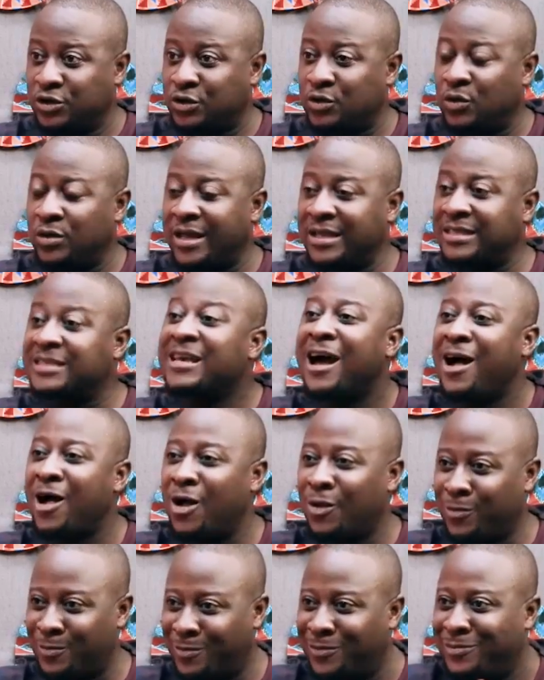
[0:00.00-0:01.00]
So let's
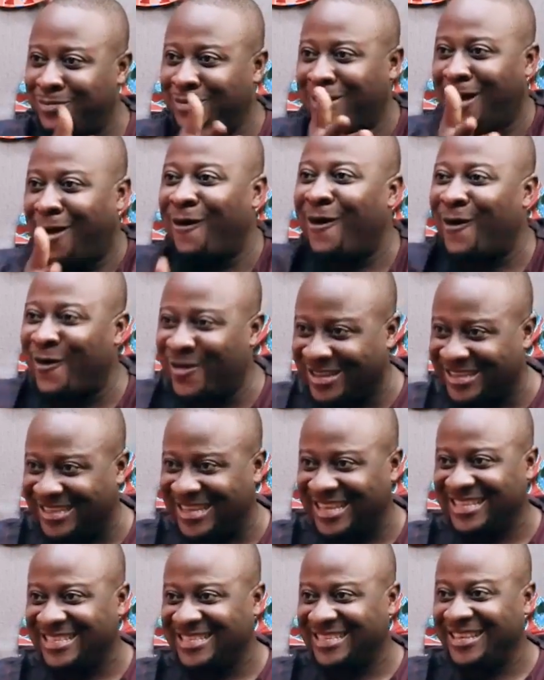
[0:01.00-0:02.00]
help our
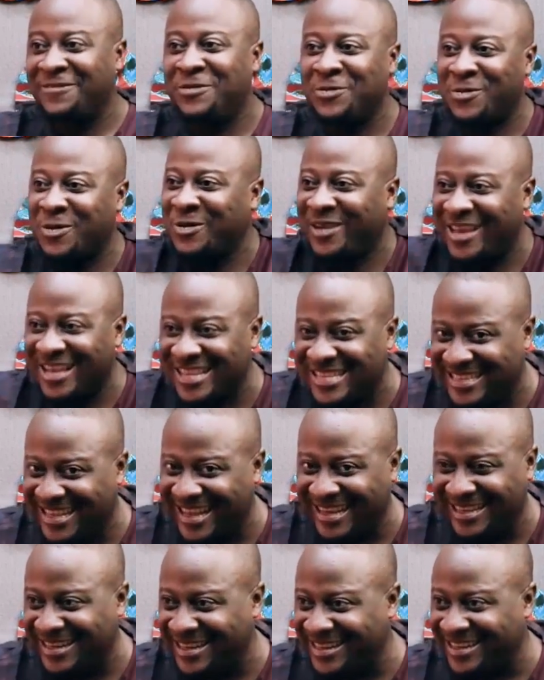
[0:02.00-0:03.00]
audience. If you want to get
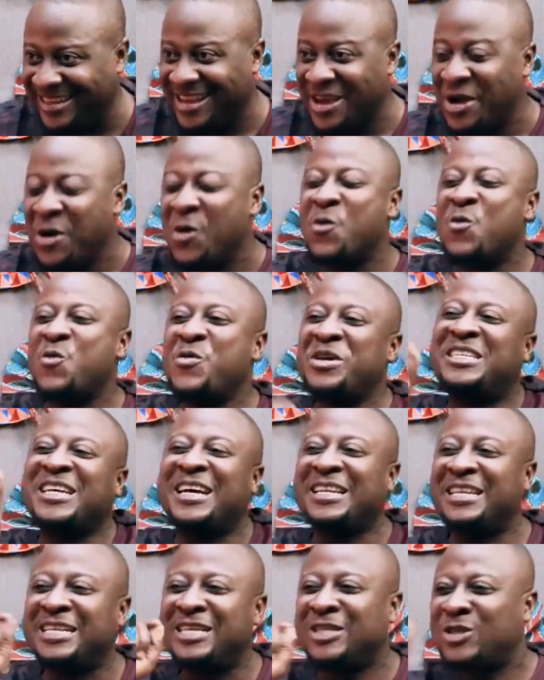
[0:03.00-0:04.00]
started, which
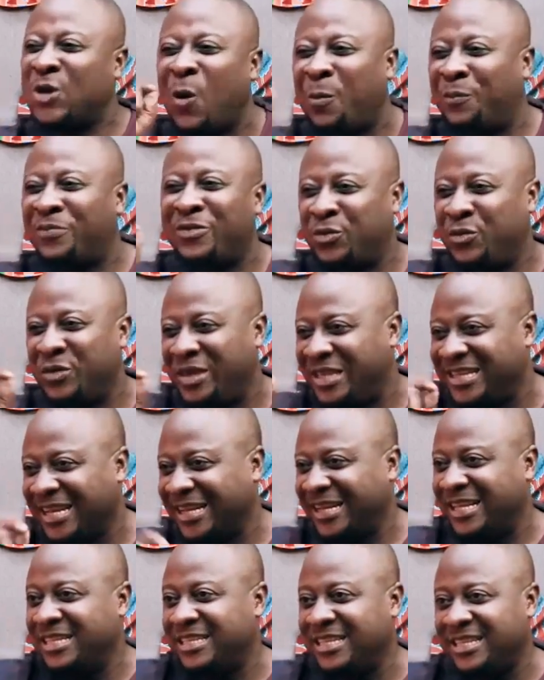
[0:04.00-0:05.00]
are the top three
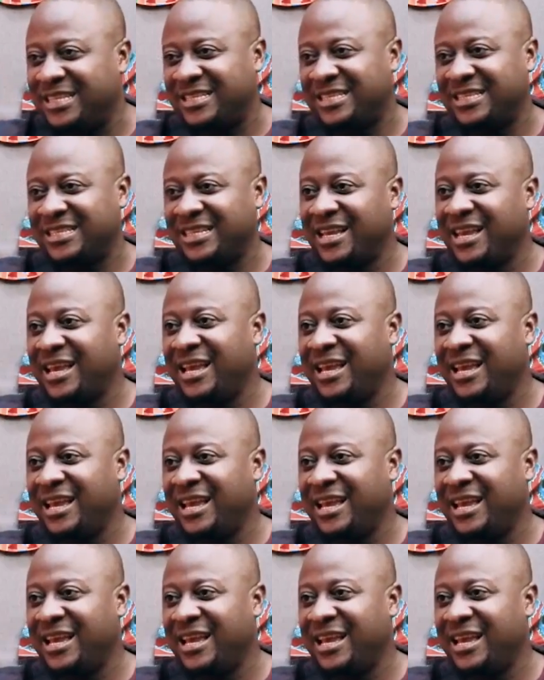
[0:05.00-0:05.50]
challenges